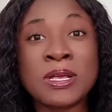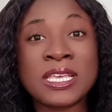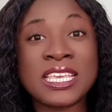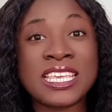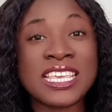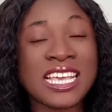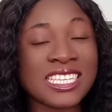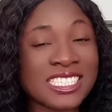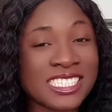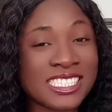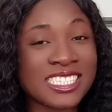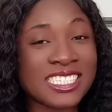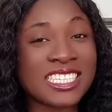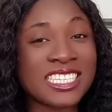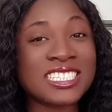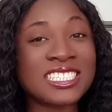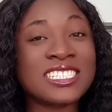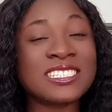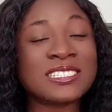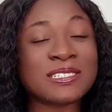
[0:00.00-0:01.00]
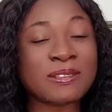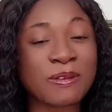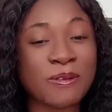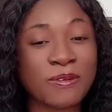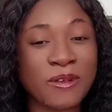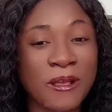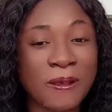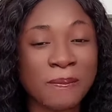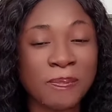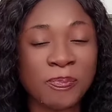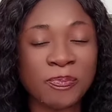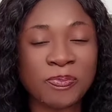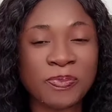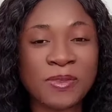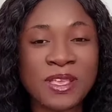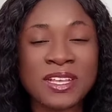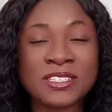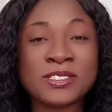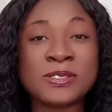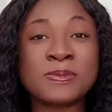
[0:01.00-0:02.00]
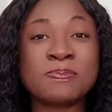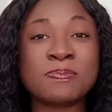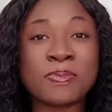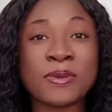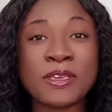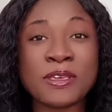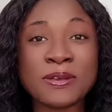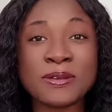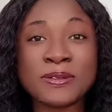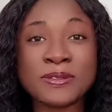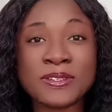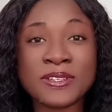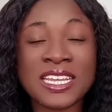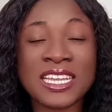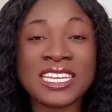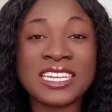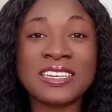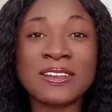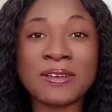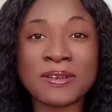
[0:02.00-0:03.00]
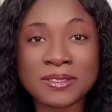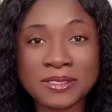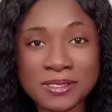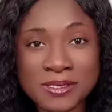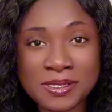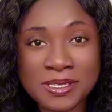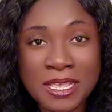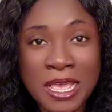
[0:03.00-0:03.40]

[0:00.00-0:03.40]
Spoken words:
Yesterday, Gistlover spilled a lot